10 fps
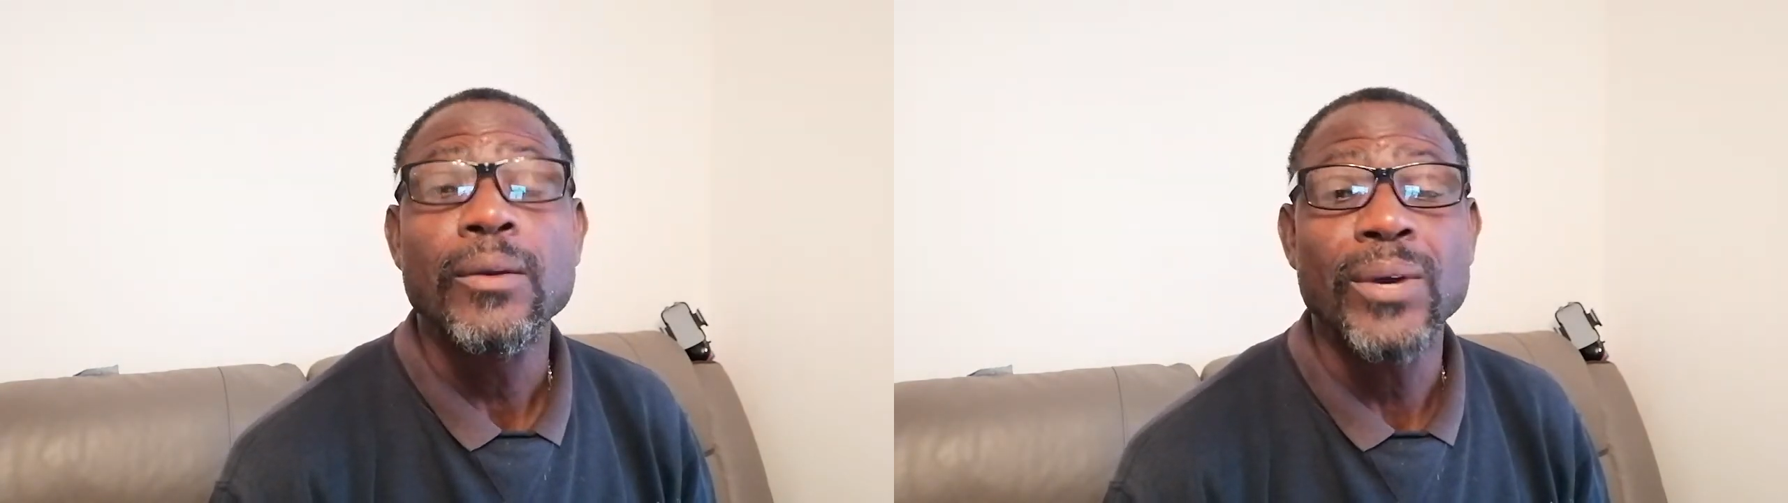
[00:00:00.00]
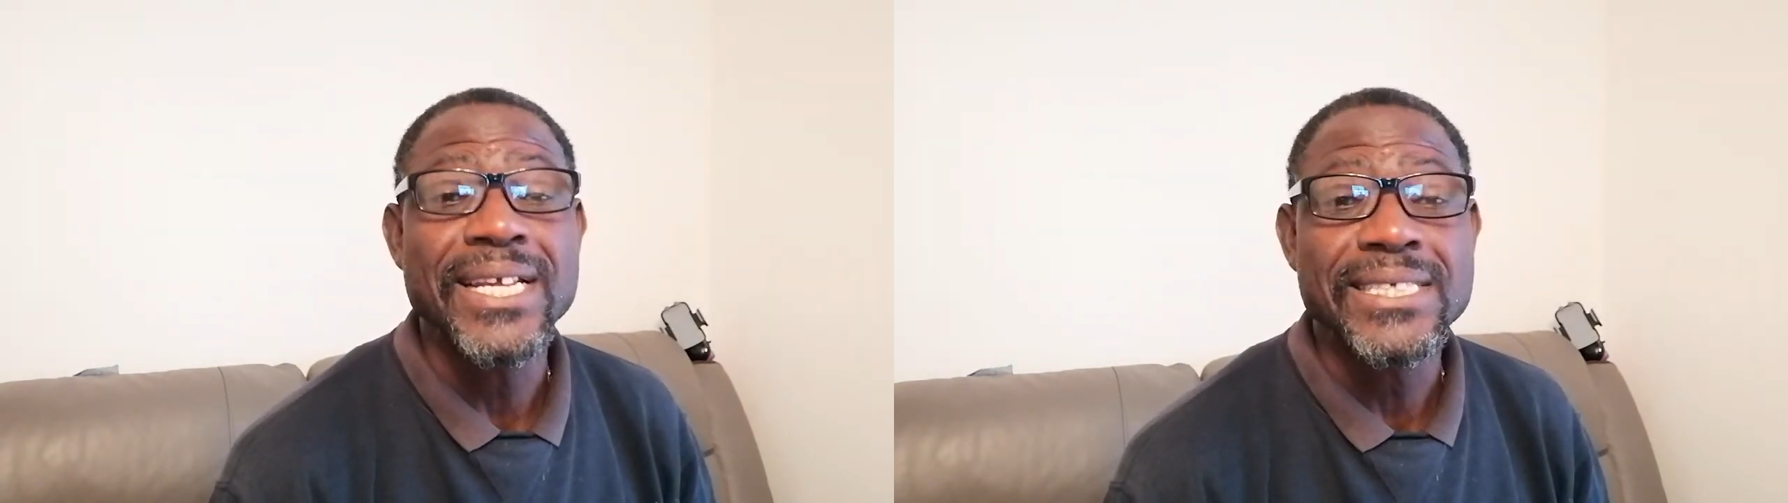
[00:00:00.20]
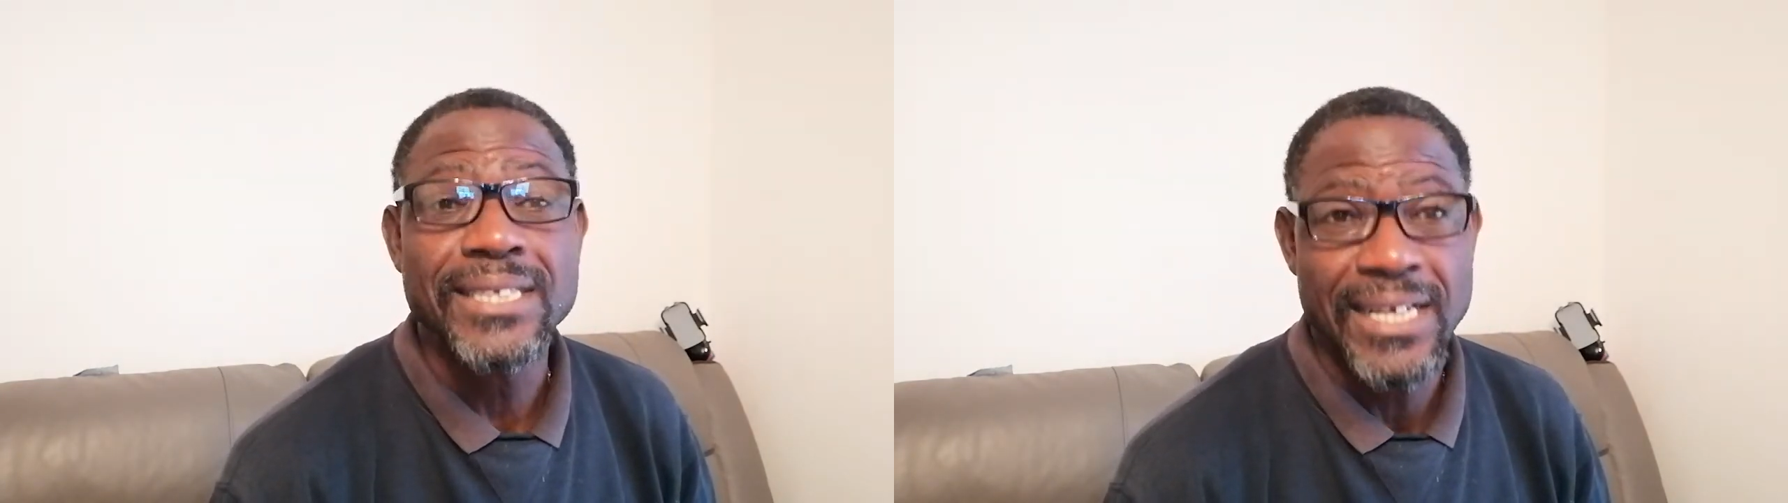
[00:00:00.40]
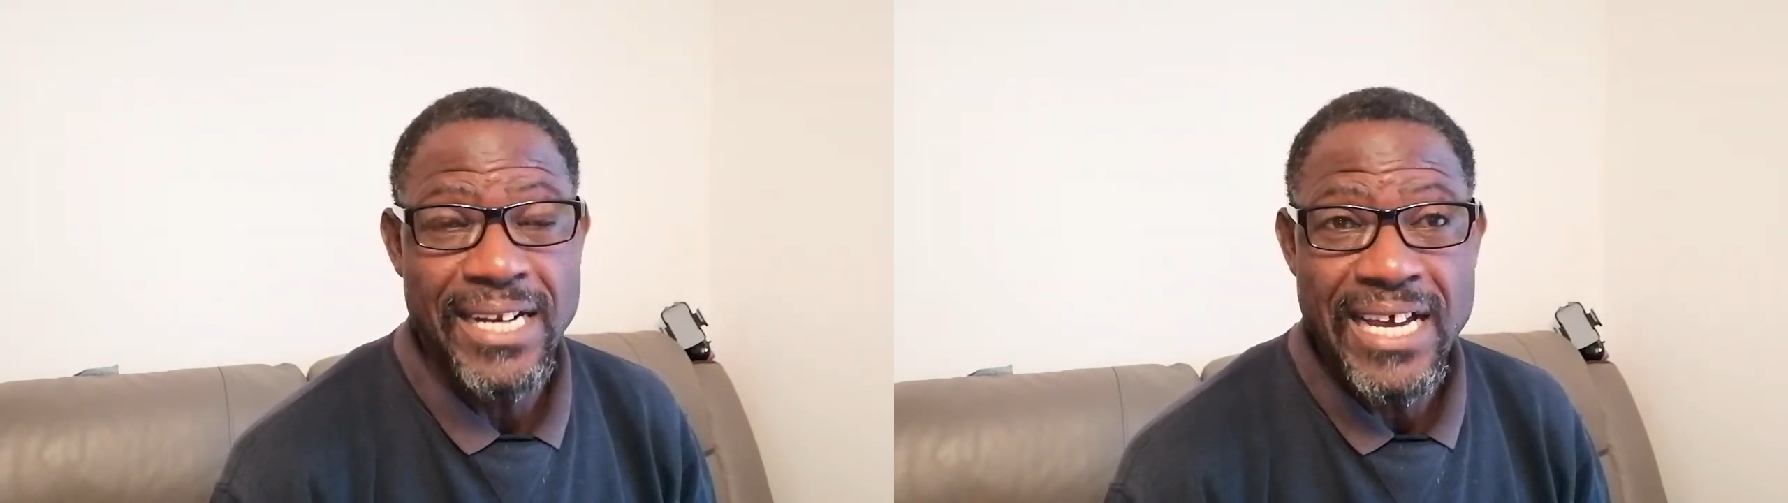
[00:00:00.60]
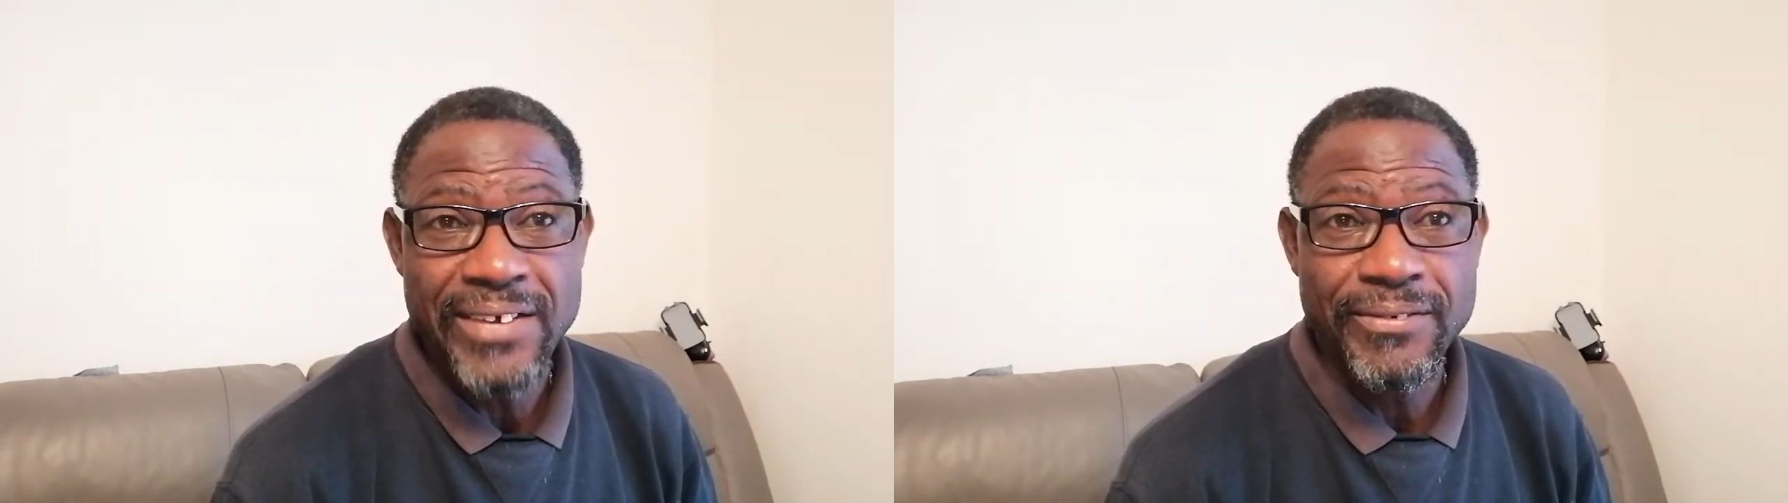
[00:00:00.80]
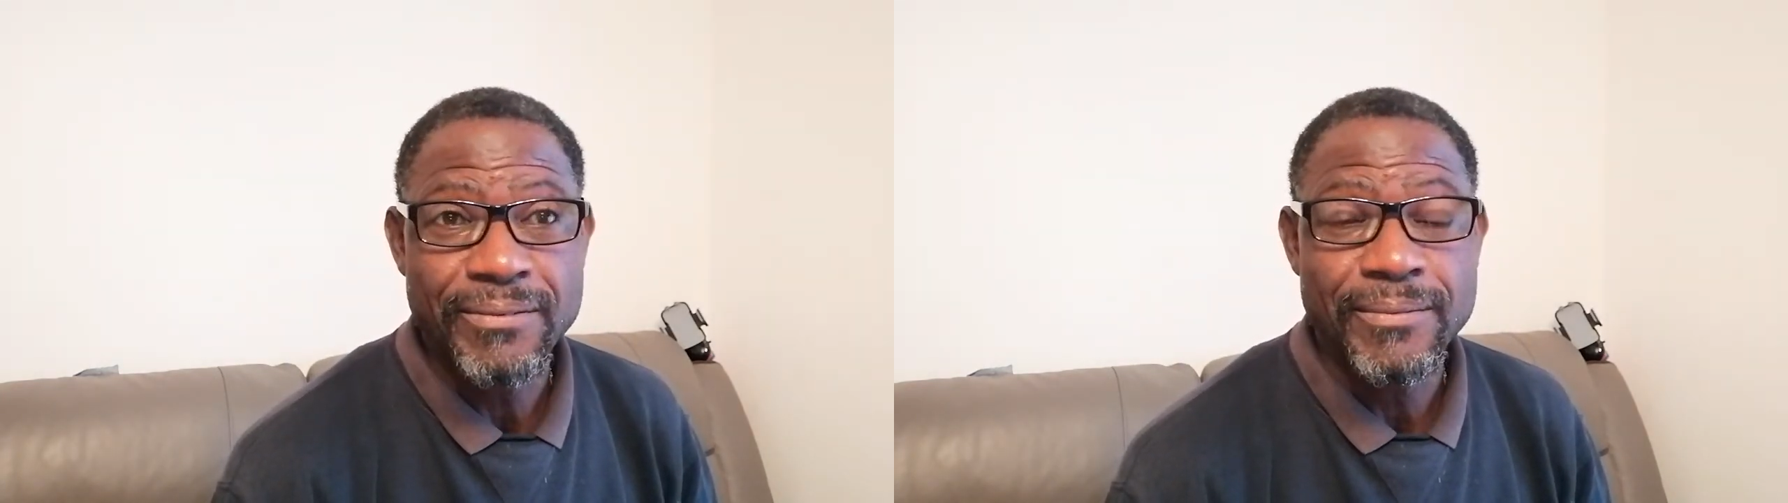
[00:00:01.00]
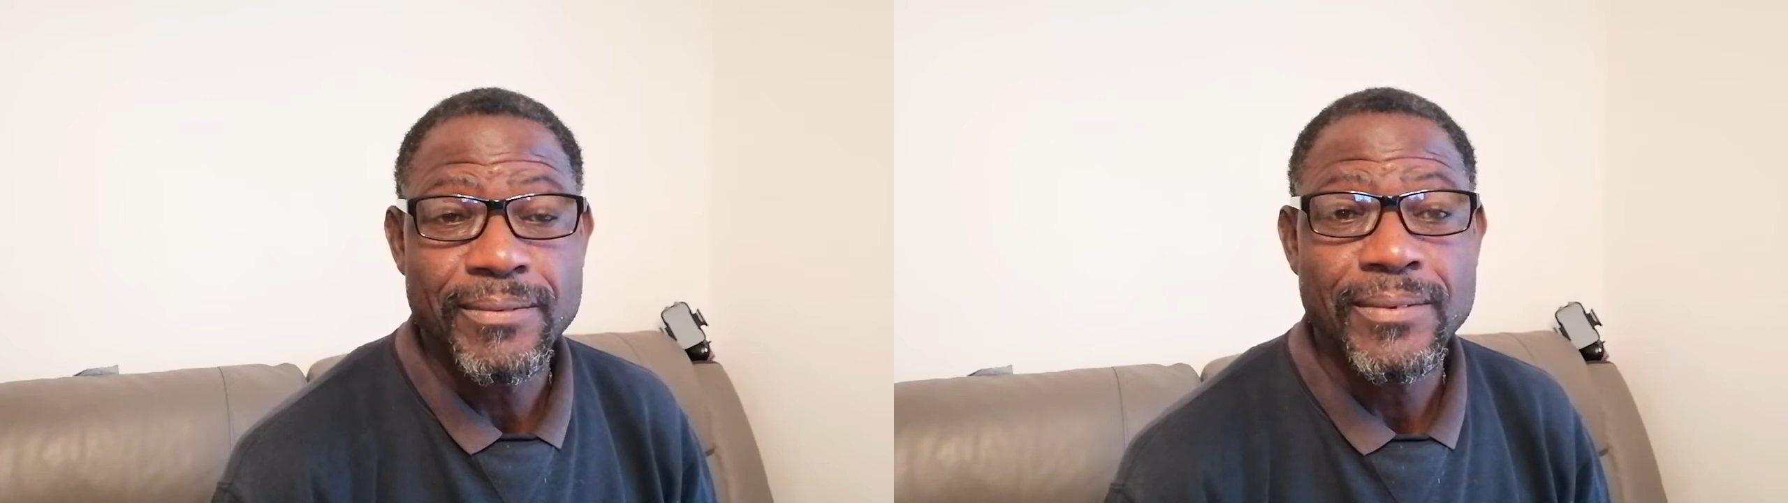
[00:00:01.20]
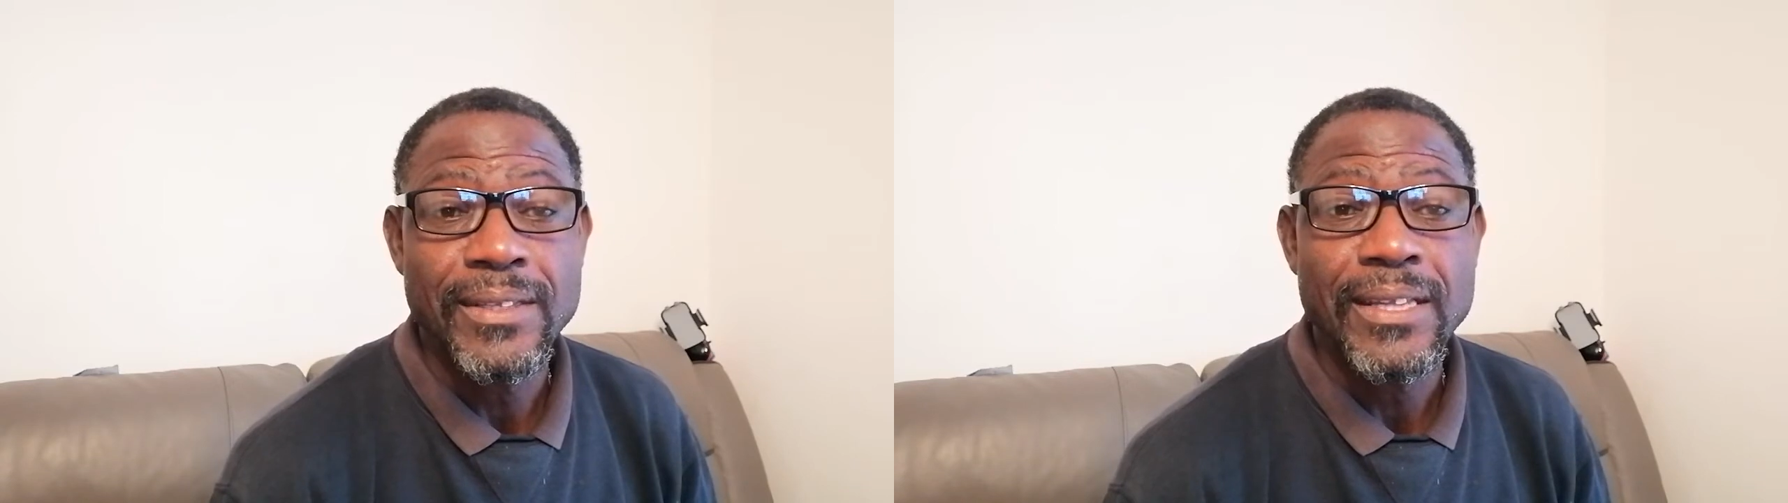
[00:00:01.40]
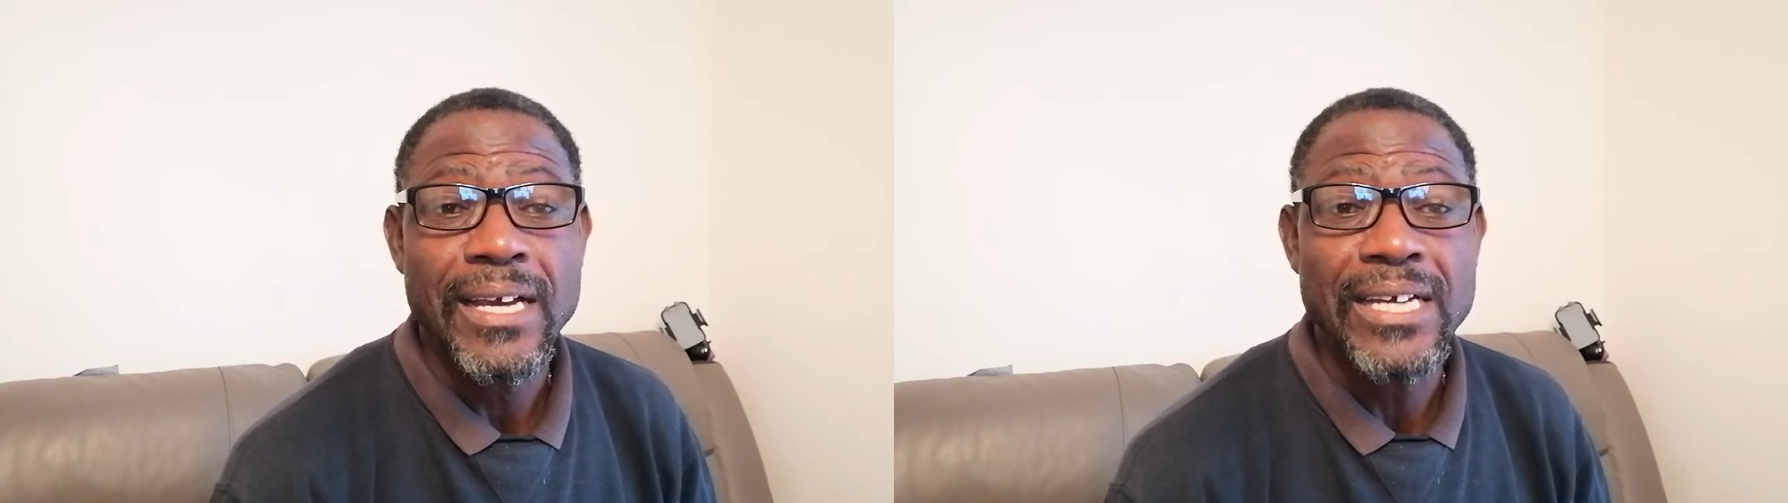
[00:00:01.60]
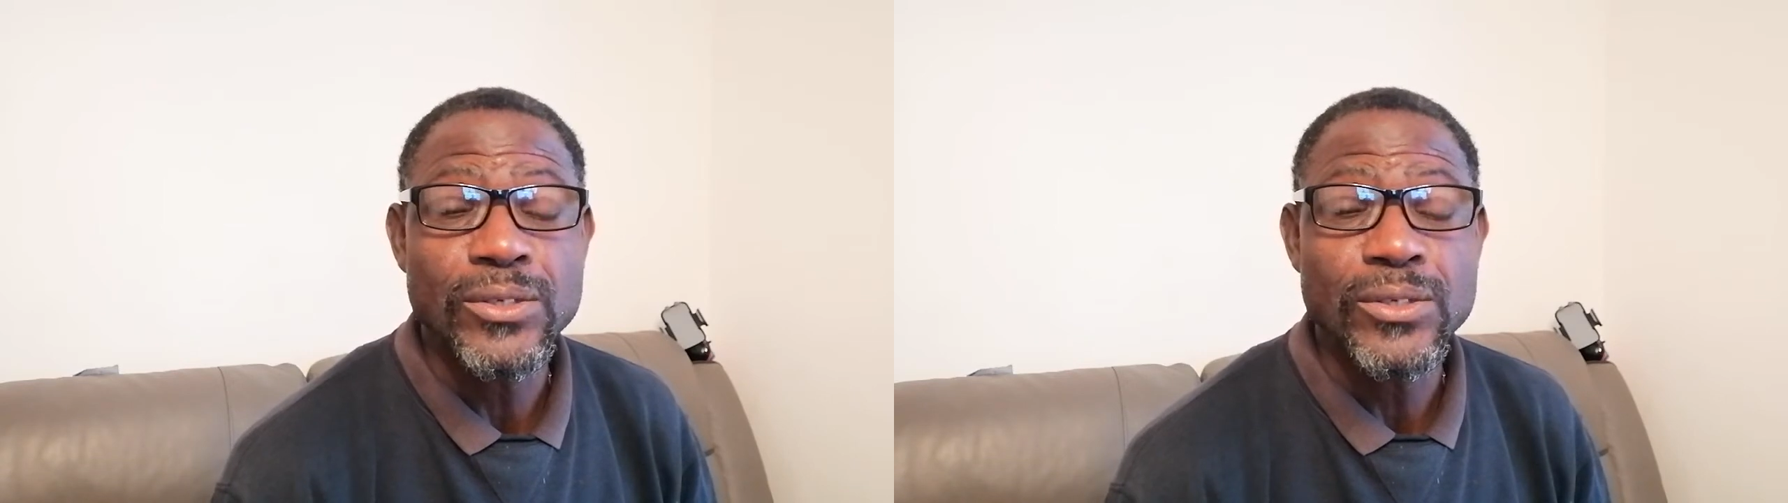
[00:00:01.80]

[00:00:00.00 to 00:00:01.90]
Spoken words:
Willie's still alive. I